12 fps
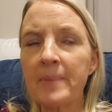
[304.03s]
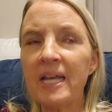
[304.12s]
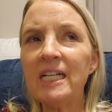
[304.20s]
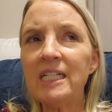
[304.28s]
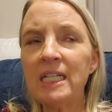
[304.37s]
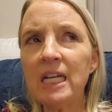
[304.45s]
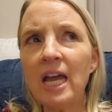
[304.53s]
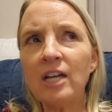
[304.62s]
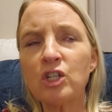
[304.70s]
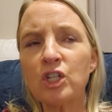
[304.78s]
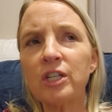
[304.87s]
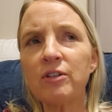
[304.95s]
it did
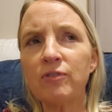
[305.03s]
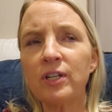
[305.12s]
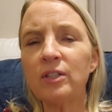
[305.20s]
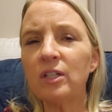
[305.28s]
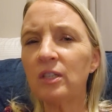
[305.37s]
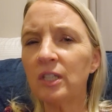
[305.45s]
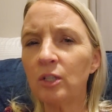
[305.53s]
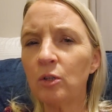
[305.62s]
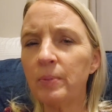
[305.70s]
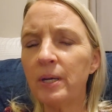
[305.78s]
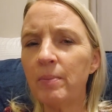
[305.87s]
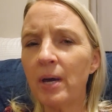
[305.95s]
actually feel a little bit